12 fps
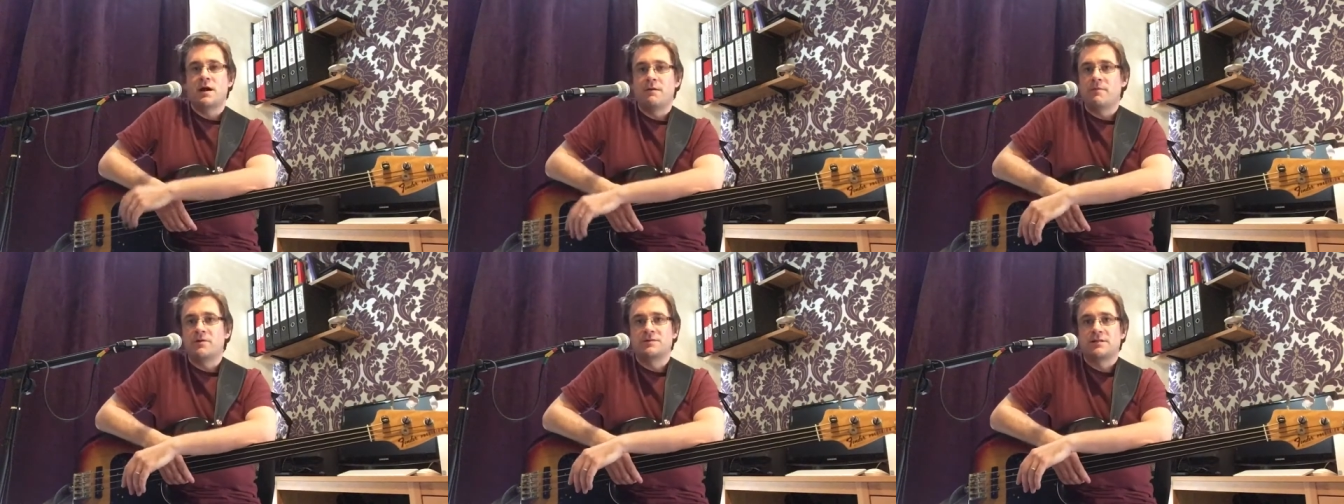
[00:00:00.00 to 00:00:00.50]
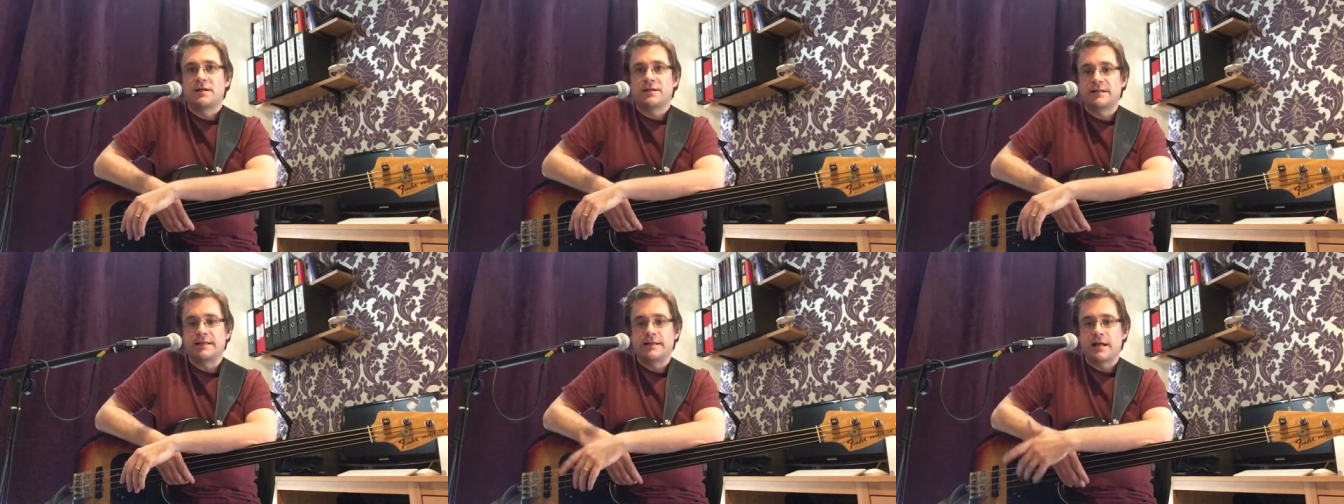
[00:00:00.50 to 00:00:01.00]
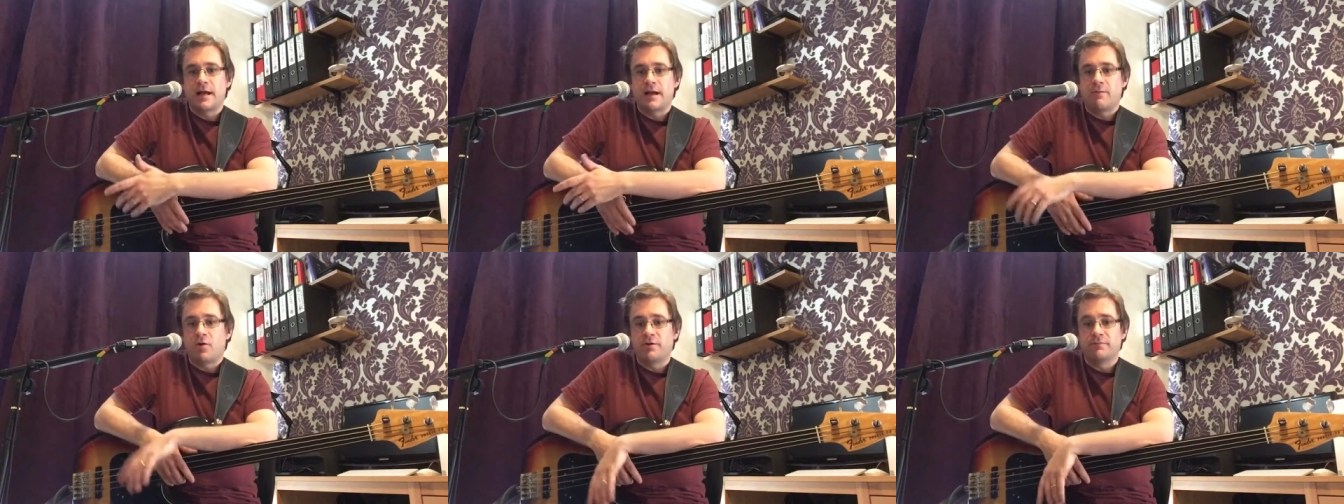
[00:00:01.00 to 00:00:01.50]
most likely
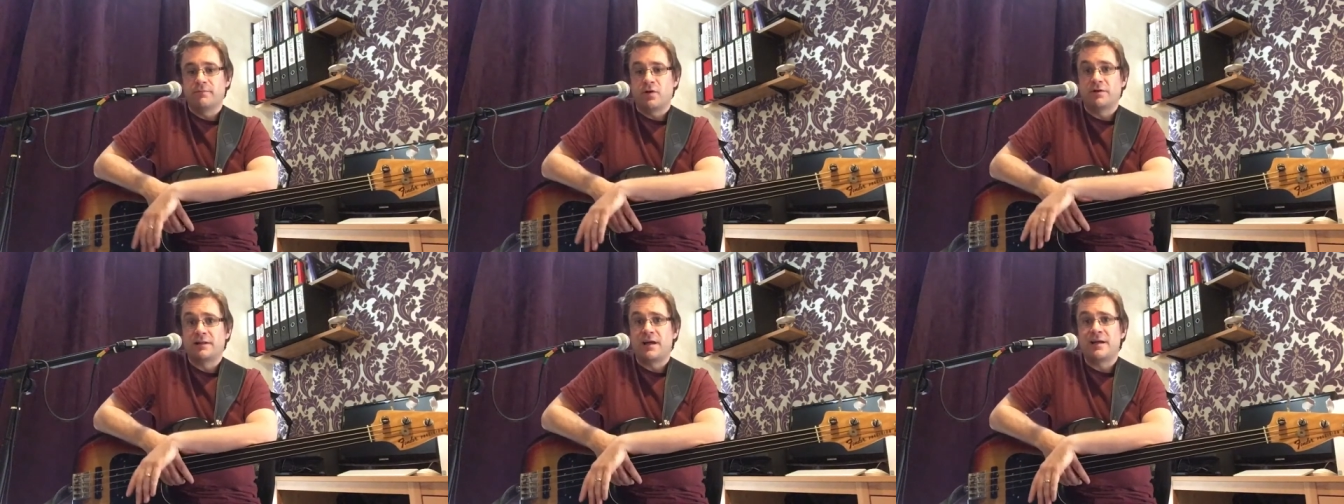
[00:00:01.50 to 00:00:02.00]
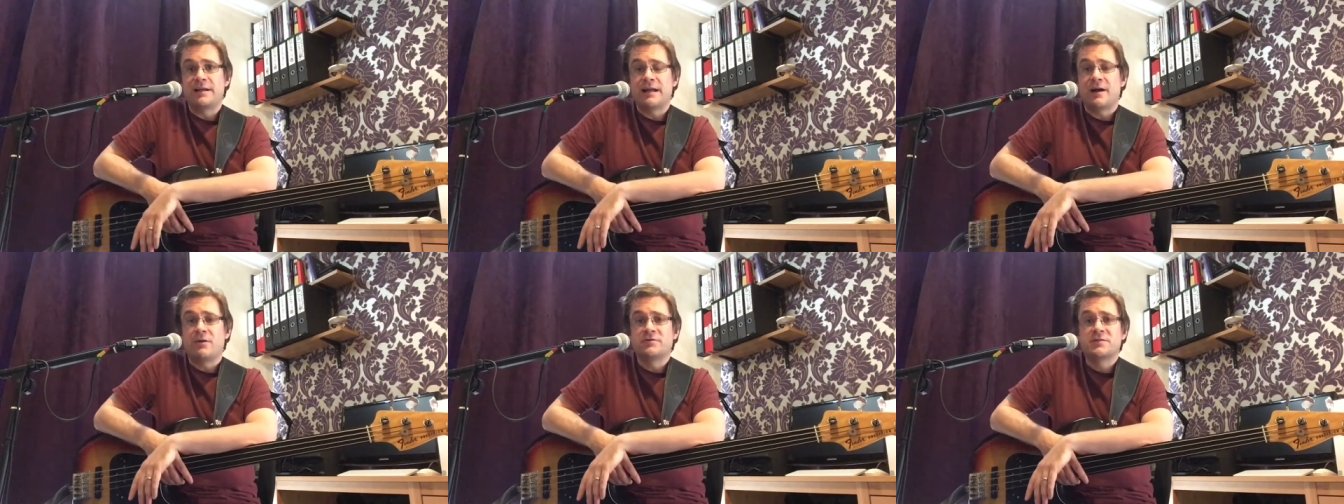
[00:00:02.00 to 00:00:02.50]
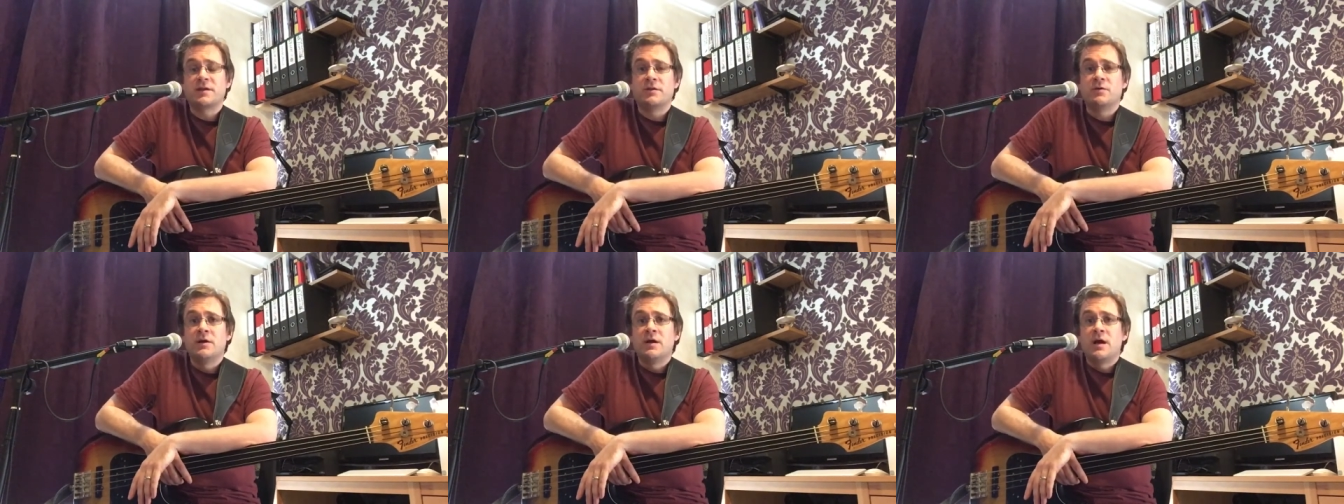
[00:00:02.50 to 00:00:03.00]
online now. So
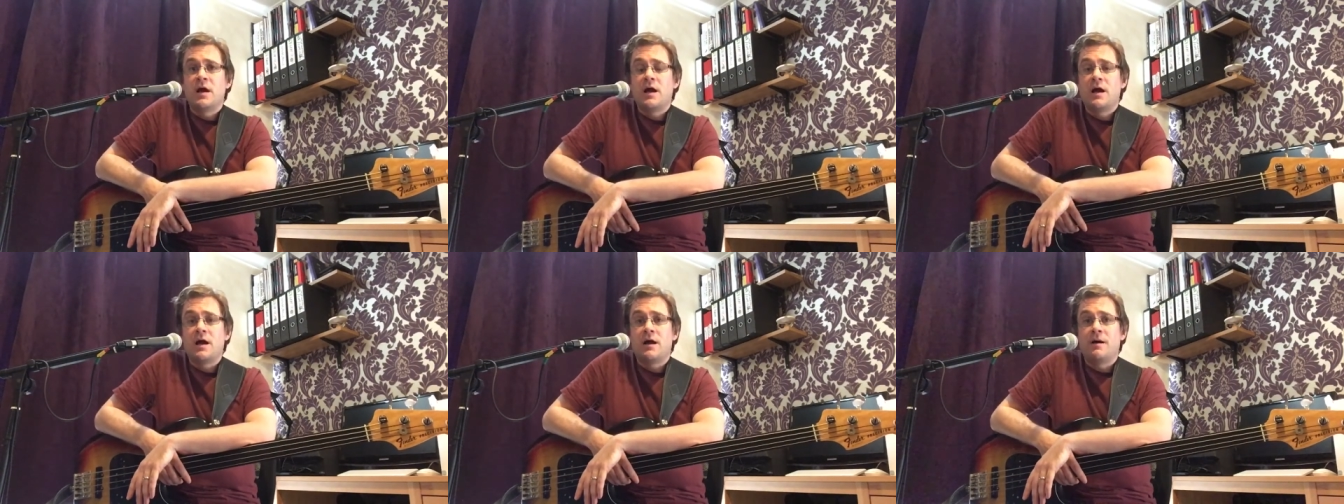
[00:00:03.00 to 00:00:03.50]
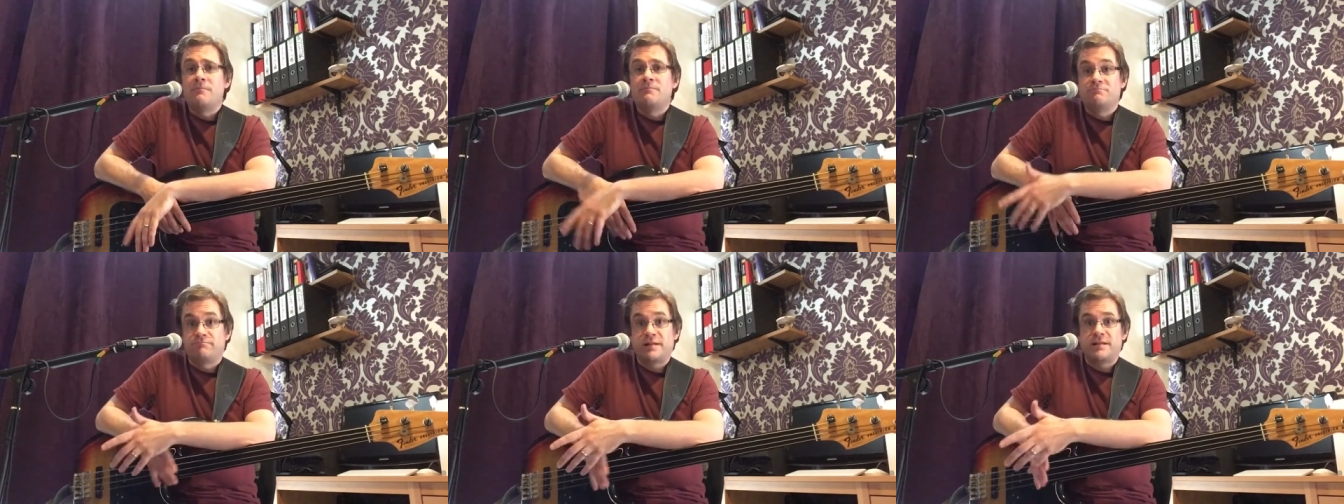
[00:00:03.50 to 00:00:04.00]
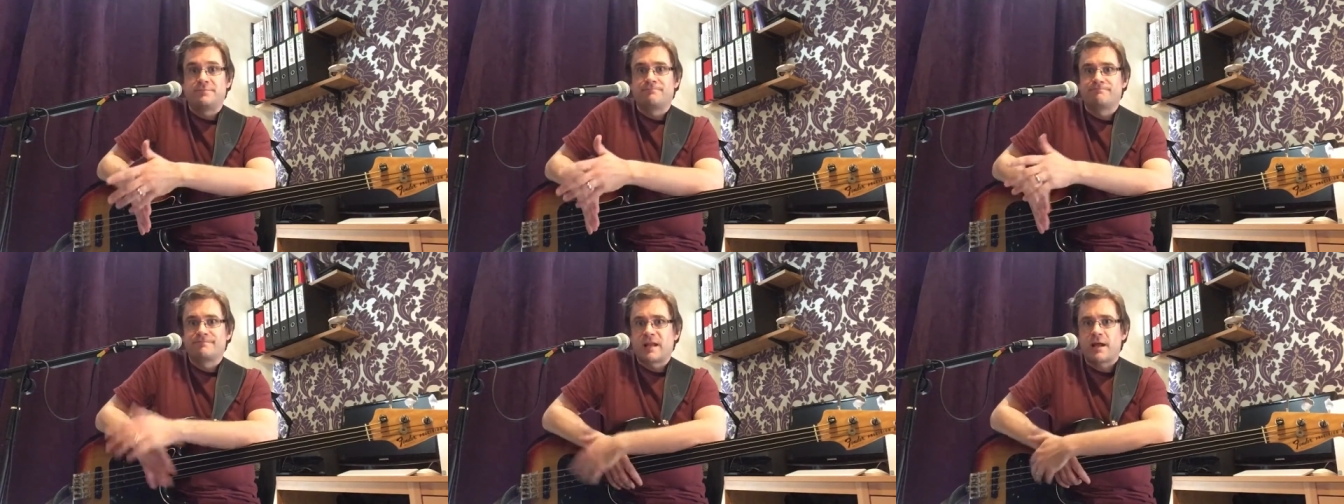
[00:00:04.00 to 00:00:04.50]
please
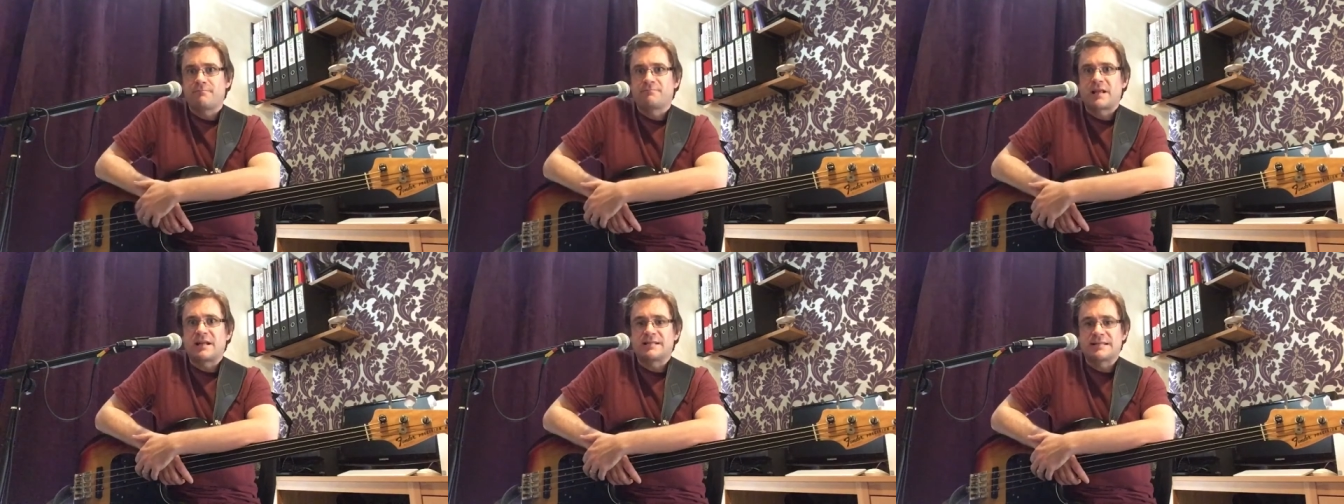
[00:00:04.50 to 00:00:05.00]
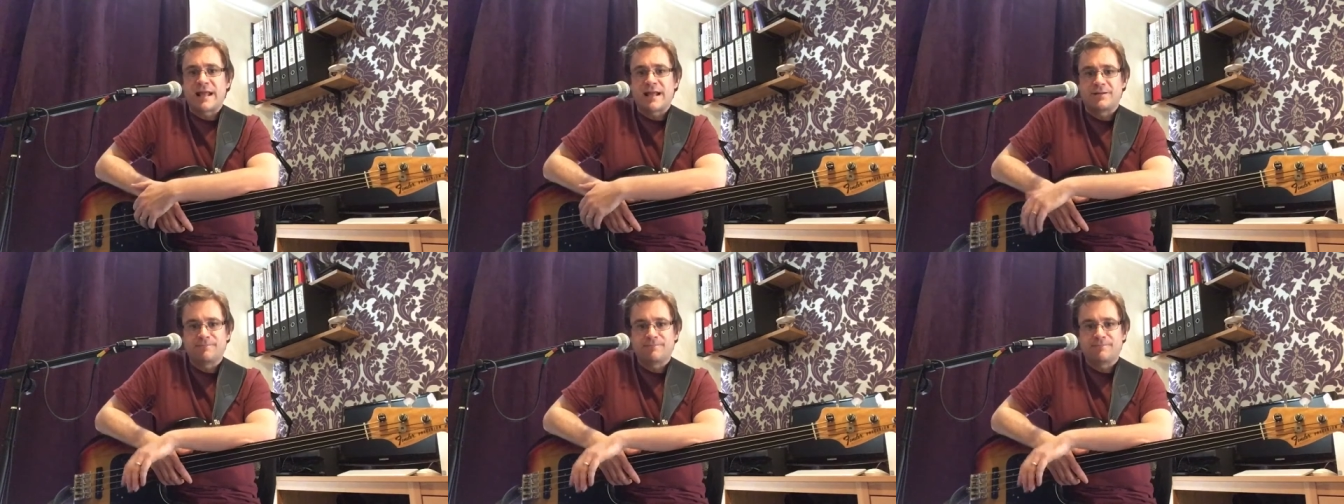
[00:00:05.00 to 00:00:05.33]
get a stand.